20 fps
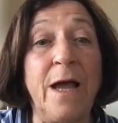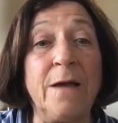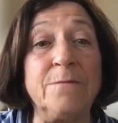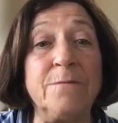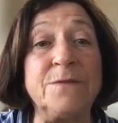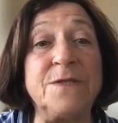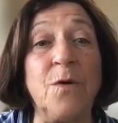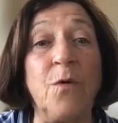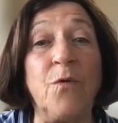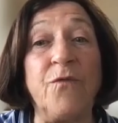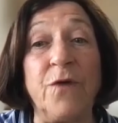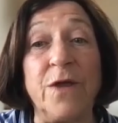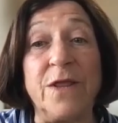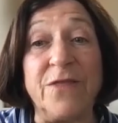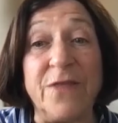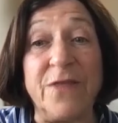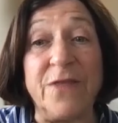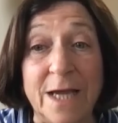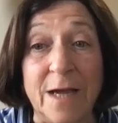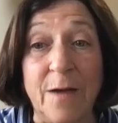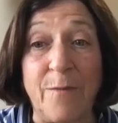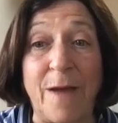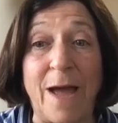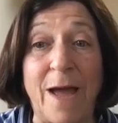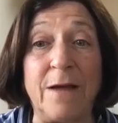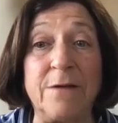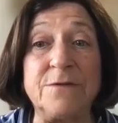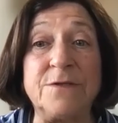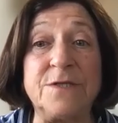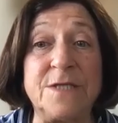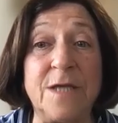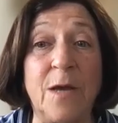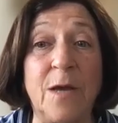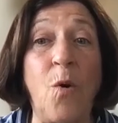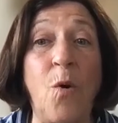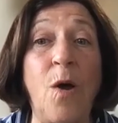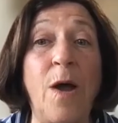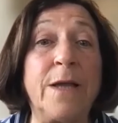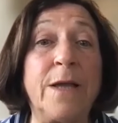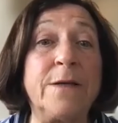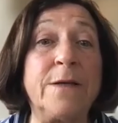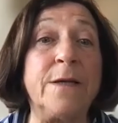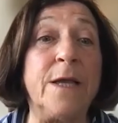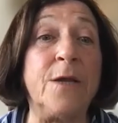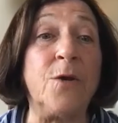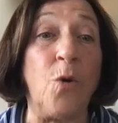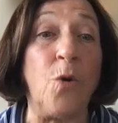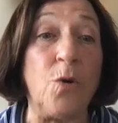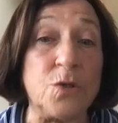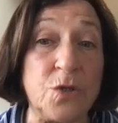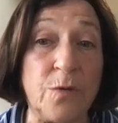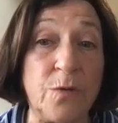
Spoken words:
So if we think about someone, an older